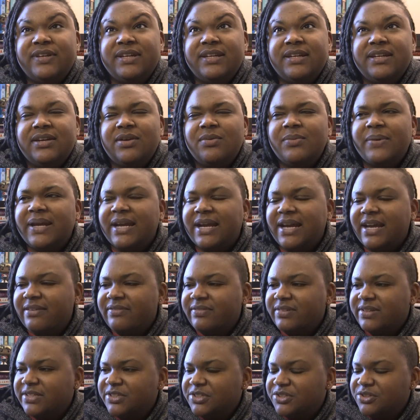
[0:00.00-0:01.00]
and oh wait, I have
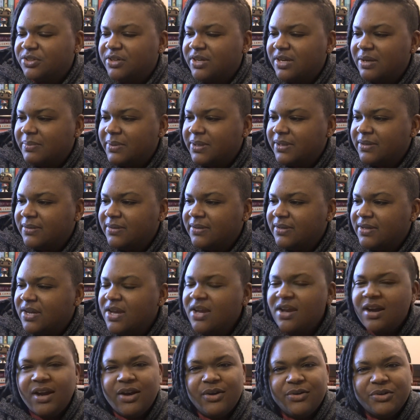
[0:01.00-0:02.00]
a digital copy.
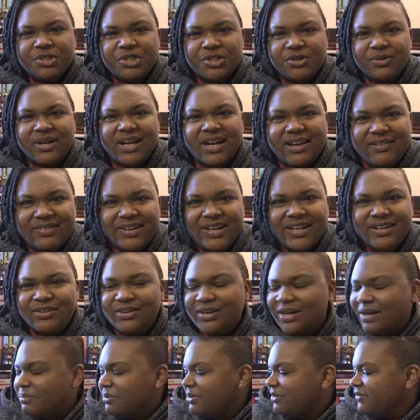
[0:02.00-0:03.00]
Oh shoot, I have a Kindle
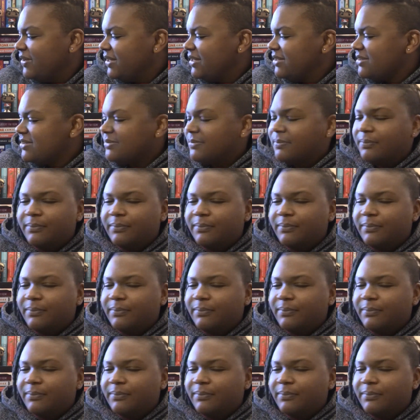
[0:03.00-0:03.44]
copy of this.